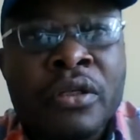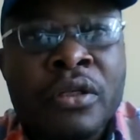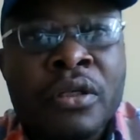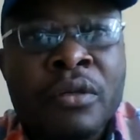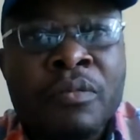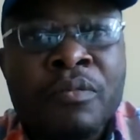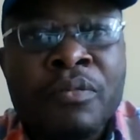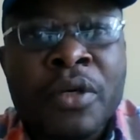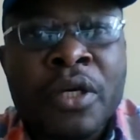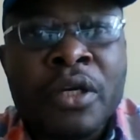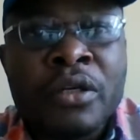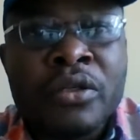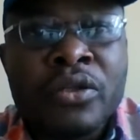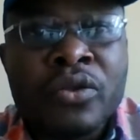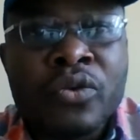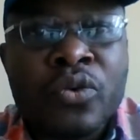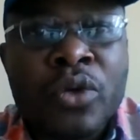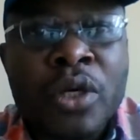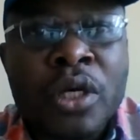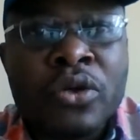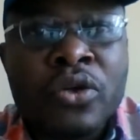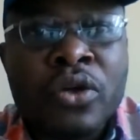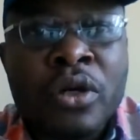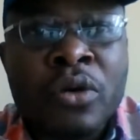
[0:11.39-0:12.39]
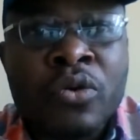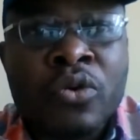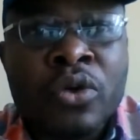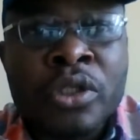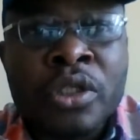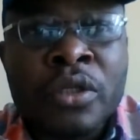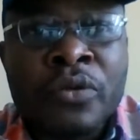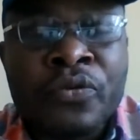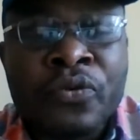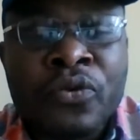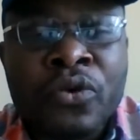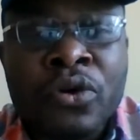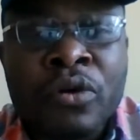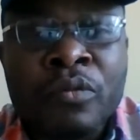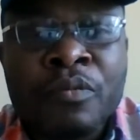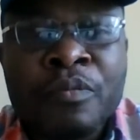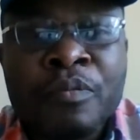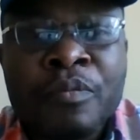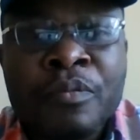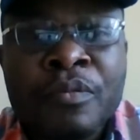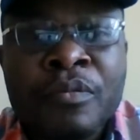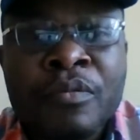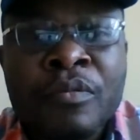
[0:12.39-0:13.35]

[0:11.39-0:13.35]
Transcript: Depends where you are watching from